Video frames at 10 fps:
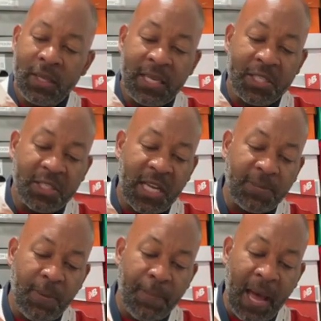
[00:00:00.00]
this just
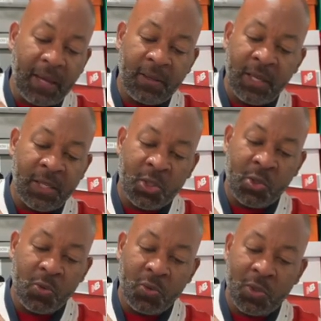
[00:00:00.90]
takes me back
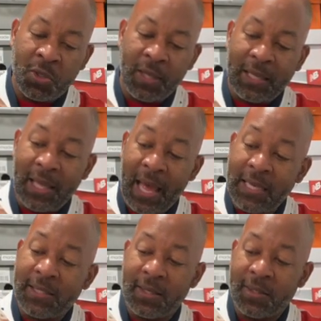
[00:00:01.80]
to like the
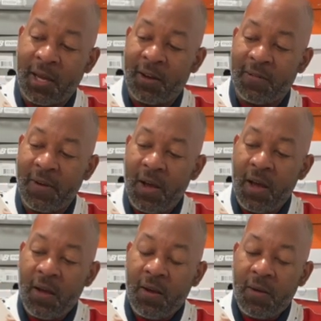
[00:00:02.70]
essence of,
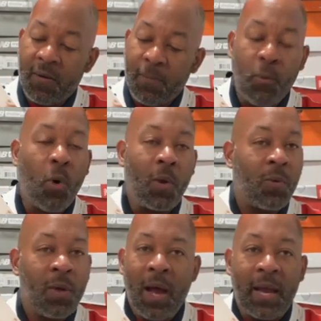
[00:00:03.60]
boy,
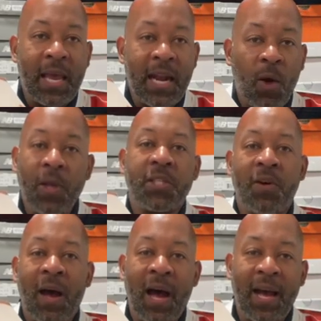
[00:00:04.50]
I cannot wait
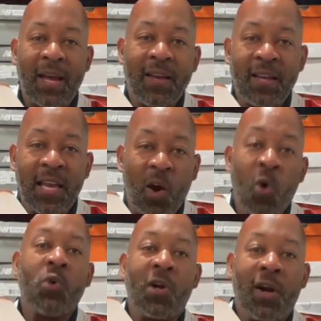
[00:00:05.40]
till I get
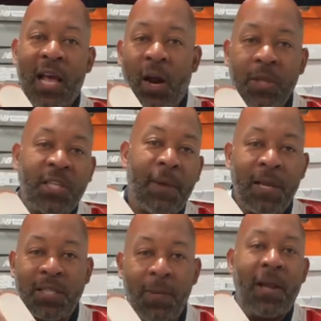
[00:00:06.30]
older. I cannot wait till I
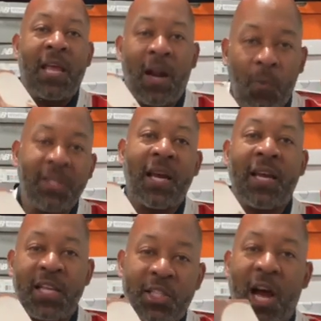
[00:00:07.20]
make some money. Cannot wait till I
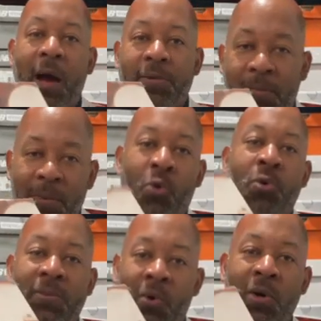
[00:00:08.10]
get a job. So I'm
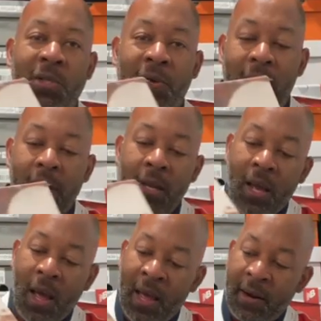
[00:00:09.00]
going to do that.
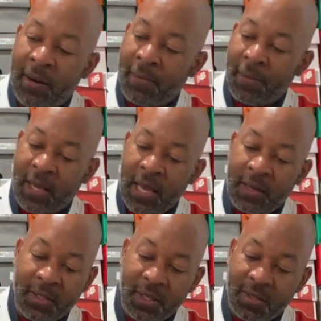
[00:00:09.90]
And
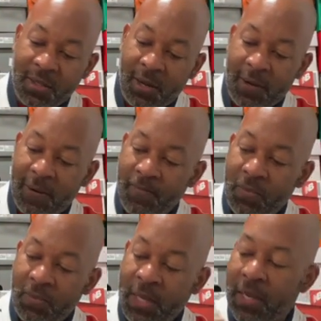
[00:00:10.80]
again, just
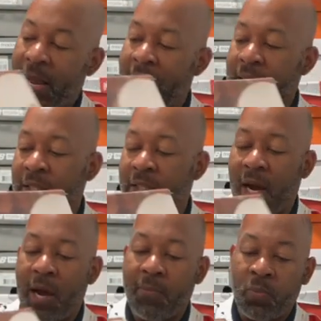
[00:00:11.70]
they did an excellent
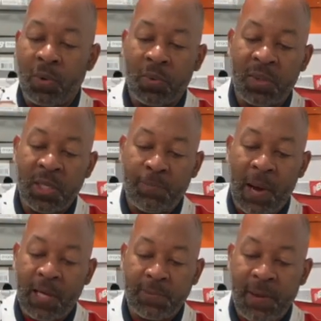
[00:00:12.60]
job with this
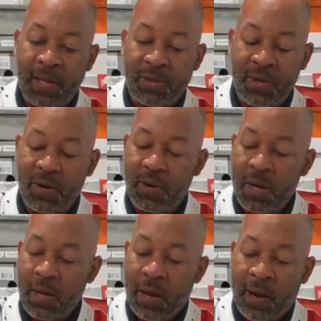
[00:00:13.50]
box, man. So
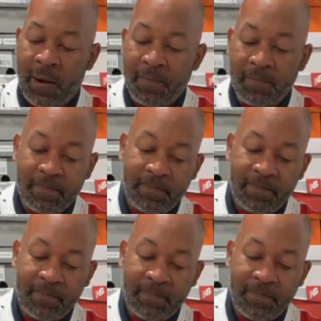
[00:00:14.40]
um,